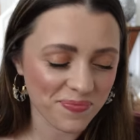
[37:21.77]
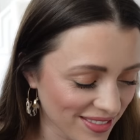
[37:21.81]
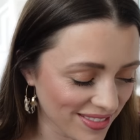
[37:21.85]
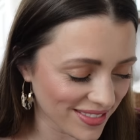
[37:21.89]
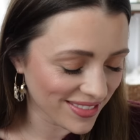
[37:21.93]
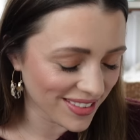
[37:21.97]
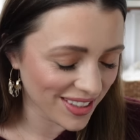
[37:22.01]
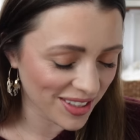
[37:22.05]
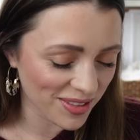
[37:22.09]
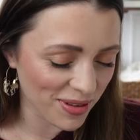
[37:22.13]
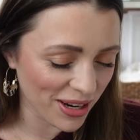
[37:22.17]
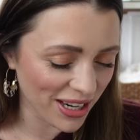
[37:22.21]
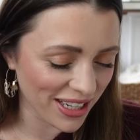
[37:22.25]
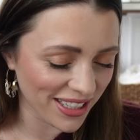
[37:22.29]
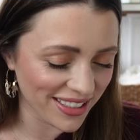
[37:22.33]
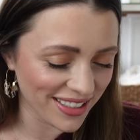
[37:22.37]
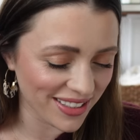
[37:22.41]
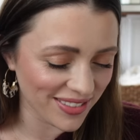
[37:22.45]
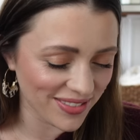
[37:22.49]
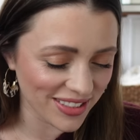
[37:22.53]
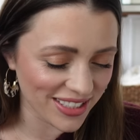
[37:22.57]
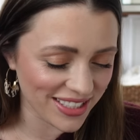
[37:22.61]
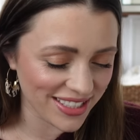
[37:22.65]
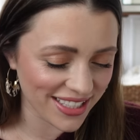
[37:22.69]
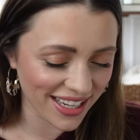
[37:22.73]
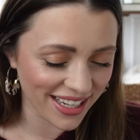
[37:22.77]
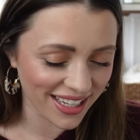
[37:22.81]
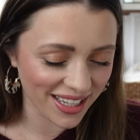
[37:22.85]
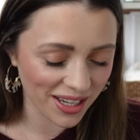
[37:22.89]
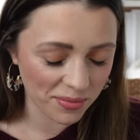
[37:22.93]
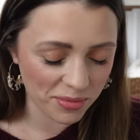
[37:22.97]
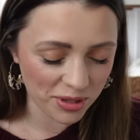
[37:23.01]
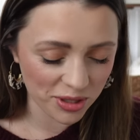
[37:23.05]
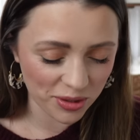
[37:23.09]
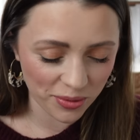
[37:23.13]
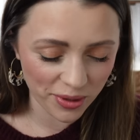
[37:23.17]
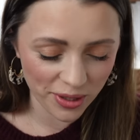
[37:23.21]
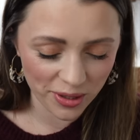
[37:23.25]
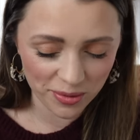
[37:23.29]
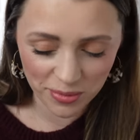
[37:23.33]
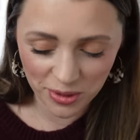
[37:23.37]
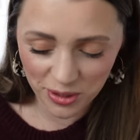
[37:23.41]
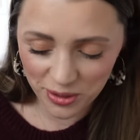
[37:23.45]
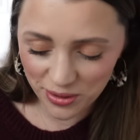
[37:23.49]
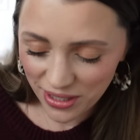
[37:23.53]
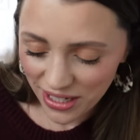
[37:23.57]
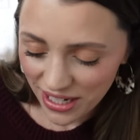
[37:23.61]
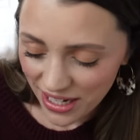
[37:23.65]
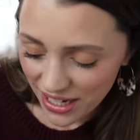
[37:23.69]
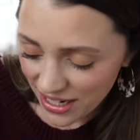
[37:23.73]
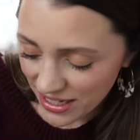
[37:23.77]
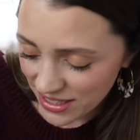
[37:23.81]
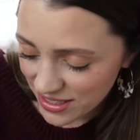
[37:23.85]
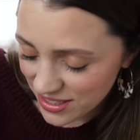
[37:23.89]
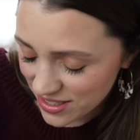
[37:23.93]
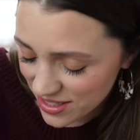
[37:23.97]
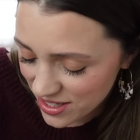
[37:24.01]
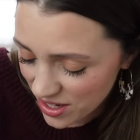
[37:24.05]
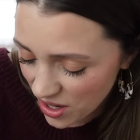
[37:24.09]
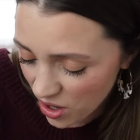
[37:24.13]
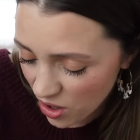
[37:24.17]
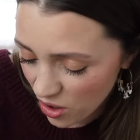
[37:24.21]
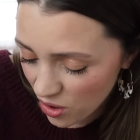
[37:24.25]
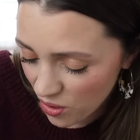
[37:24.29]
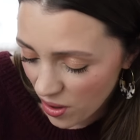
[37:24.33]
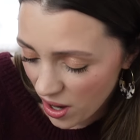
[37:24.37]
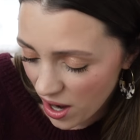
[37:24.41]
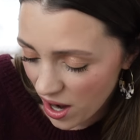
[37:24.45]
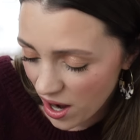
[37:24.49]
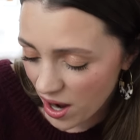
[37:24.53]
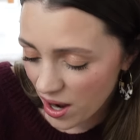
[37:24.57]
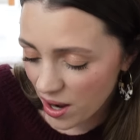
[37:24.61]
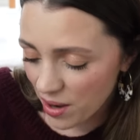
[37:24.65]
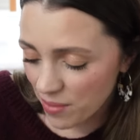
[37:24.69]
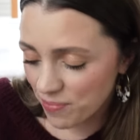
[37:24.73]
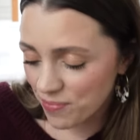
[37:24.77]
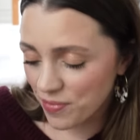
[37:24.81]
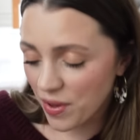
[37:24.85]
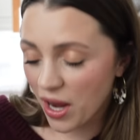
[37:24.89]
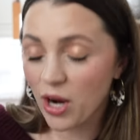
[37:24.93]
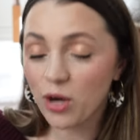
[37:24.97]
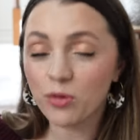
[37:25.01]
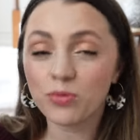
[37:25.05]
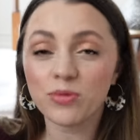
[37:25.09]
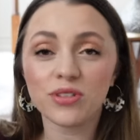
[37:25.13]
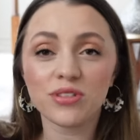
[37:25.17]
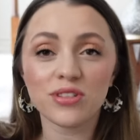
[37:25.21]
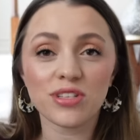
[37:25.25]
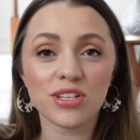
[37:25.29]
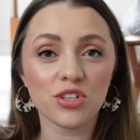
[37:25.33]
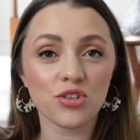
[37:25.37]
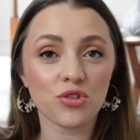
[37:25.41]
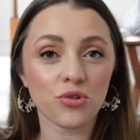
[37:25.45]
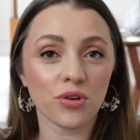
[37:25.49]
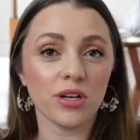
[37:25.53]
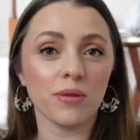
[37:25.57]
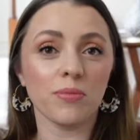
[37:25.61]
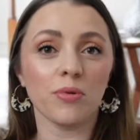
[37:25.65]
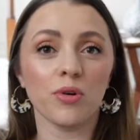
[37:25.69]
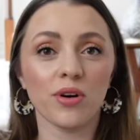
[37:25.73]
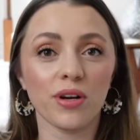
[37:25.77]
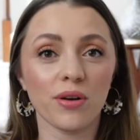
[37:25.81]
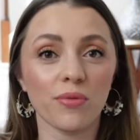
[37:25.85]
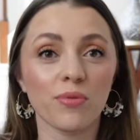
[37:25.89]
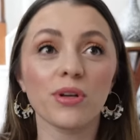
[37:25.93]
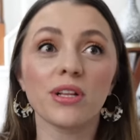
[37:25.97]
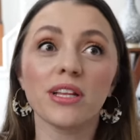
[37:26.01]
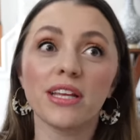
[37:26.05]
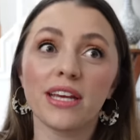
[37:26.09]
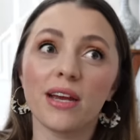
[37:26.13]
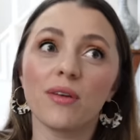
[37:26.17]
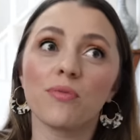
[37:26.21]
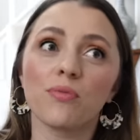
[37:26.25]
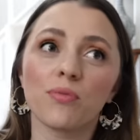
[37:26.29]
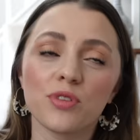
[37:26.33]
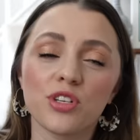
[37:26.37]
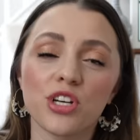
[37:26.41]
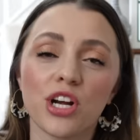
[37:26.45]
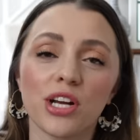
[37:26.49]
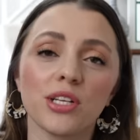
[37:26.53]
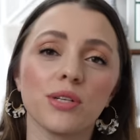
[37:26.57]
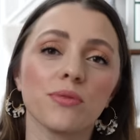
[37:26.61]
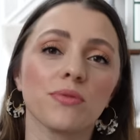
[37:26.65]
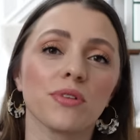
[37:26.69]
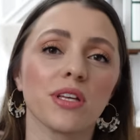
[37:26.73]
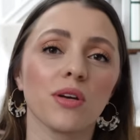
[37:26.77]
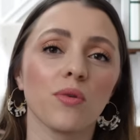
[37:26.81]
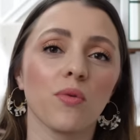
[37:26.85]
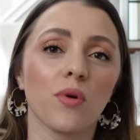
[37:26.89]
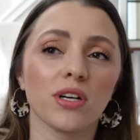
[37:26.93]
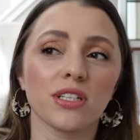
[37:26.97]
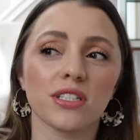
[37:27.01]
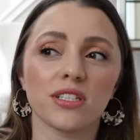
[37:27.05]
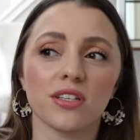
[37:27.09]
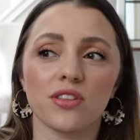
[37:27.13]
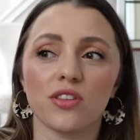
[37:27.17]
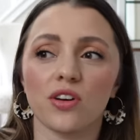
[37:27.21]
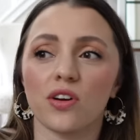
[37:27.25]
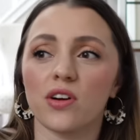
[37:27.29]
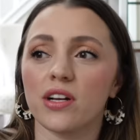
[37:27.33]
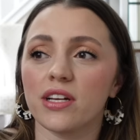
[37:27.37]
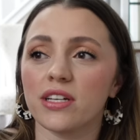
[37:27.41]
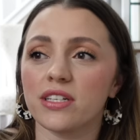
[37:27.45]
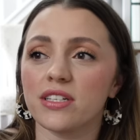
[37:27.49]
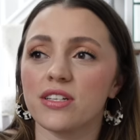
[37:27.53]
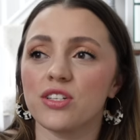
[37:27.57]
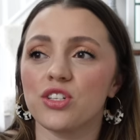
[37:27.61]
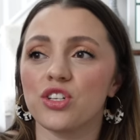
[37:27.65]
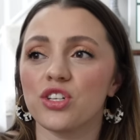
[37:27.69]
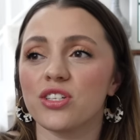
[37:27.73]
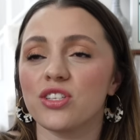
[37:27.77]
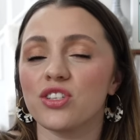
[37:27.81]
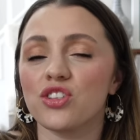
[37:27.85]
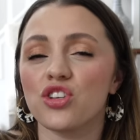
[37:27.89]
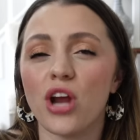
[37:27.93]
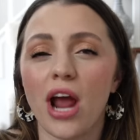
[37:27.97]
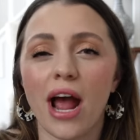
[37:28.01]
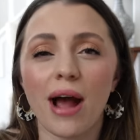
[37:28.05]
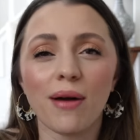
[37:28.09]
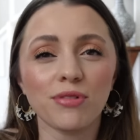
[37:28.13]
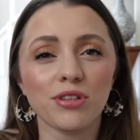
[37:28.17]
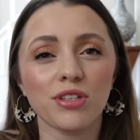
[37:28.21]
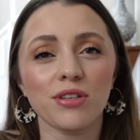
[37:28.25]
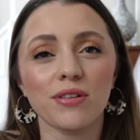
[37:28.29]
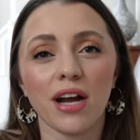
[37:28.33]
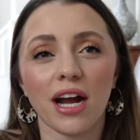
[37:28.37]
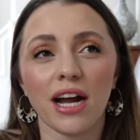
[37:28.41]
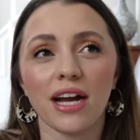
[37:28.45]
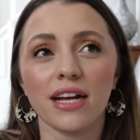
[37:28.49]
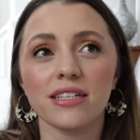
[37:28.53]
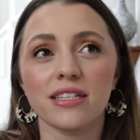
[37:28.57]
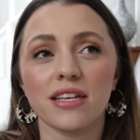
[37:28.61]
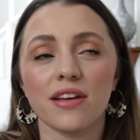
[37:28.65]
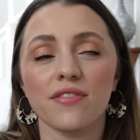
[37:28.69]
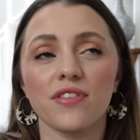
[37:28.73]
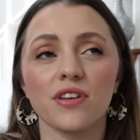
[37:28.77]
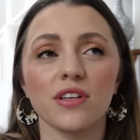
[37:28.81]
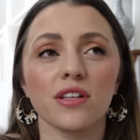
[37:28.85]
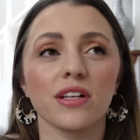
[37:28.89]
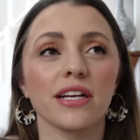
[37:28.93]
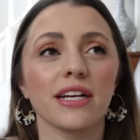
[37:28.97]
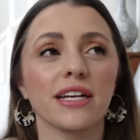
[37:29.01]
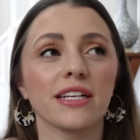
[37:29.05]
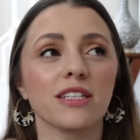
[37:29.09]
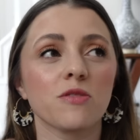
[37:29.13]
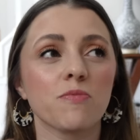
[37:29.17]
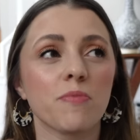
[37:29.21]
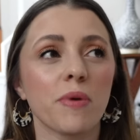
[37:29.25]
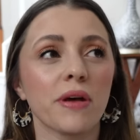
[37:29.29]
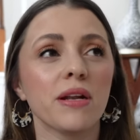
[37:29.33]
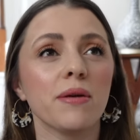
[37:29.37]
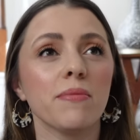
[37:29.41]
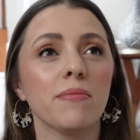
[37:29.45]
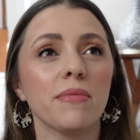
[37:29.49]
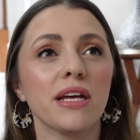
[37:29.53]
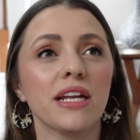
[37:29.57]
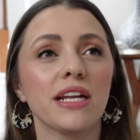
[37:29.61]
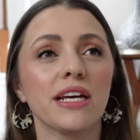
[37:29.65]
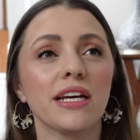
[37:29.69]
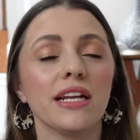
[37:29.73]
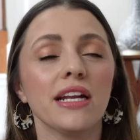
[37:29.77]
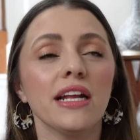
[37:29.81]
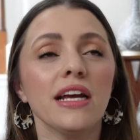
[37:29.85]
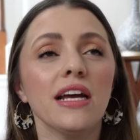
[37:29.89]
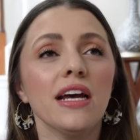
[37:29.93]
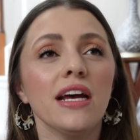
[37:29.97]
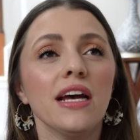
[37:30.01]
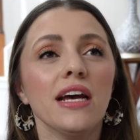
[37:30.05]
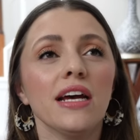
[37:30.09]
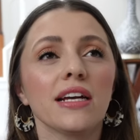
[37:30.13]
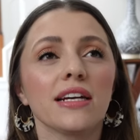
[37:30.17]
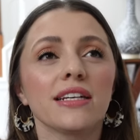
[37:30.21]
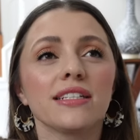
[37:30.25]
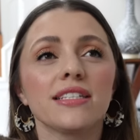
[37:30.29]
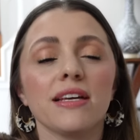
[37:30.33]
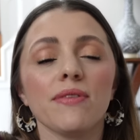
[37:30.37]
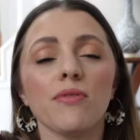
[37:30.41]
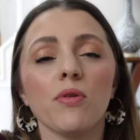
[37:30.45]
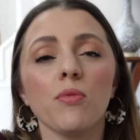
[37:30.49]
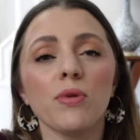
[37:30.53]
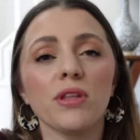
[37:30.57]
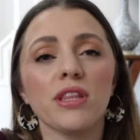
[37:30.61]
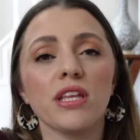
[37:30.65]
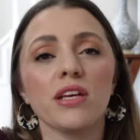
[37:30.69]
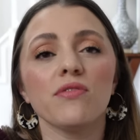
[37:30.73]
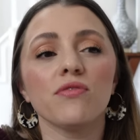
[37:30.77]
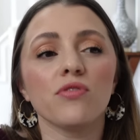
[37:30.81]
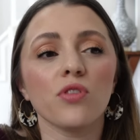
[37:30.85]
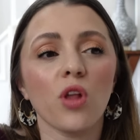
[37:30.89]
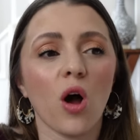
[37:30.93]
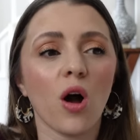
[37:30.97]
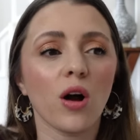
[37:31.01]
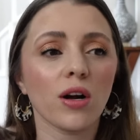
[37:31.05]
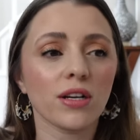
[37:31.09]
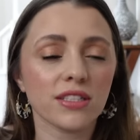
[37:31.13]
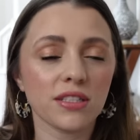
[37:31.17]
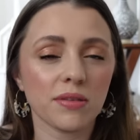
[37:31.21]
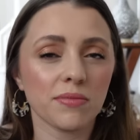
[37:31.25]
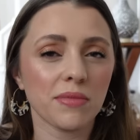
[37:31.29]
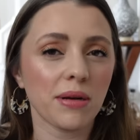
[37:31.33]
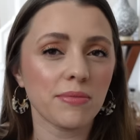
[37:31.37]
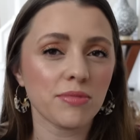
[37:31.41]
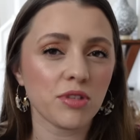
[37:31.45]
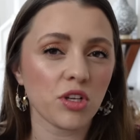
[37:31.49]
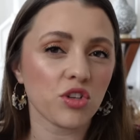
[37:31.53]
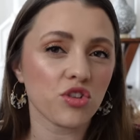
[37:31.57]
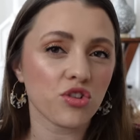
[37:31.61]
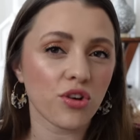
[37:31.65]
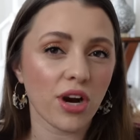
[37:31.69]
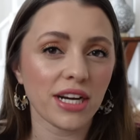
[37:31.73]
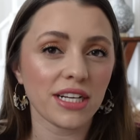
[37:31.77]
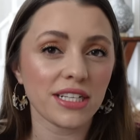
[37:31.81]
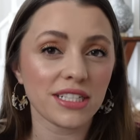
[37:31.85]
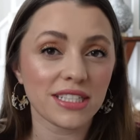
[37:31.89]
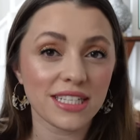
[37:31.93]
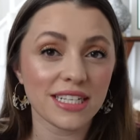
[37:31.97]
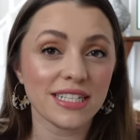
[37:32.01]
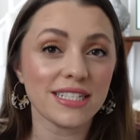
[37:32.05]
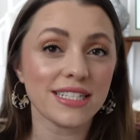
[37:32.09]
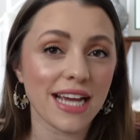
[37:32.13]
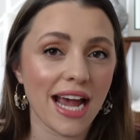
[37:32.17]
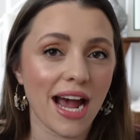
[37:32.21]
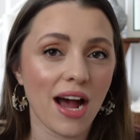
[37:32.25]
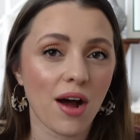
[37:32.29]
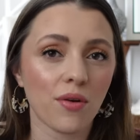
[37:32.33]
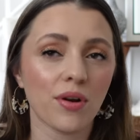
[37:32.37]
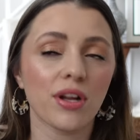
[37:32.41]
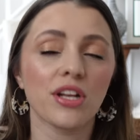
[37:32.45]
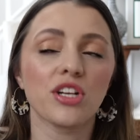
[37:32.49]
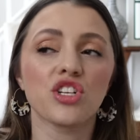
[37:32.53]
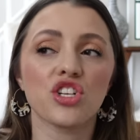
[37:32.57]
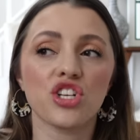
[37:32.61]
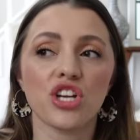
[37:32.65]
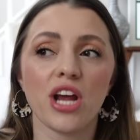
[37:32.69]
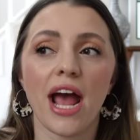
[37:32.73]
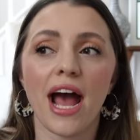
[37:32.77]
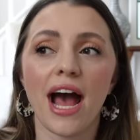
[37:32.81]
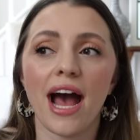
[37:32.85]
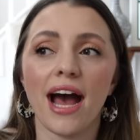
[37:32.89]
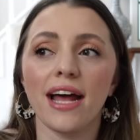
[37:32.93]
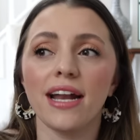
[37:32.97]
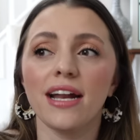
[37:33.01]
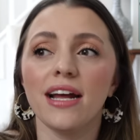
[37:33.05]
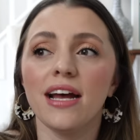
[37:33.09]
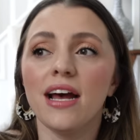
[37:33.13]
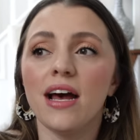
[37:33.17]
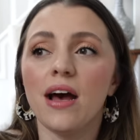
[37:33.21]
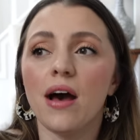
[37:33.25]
What am I even saying? I'm in a weird mood. So um, I hope this is enjoyable. It really, it genuinely was cathartic to just chat with you guys. I feel like it's been a minute, because even within vlogs, sometimes I'll try to sit down and chat.